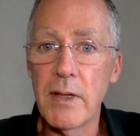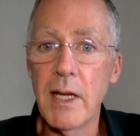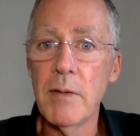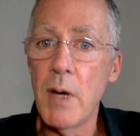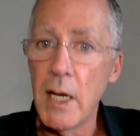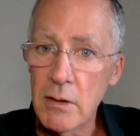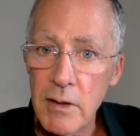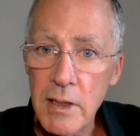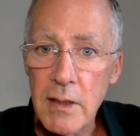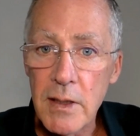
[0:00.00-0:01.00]
In my
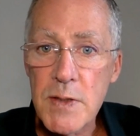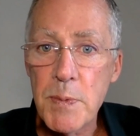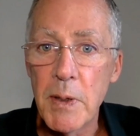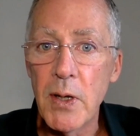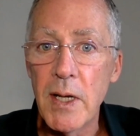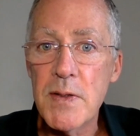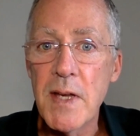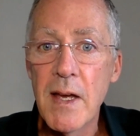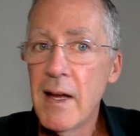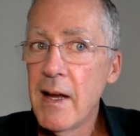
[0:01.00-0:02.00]
clinical experience,
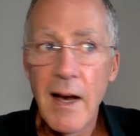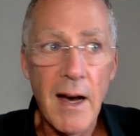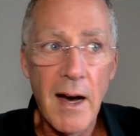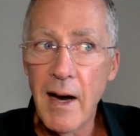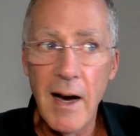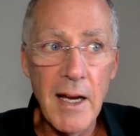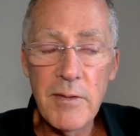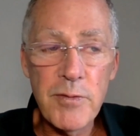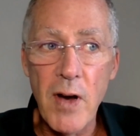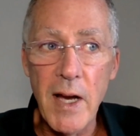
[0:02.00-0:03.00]
I
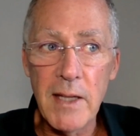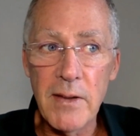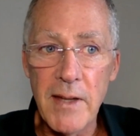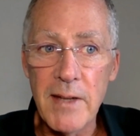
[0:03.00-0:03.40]
find that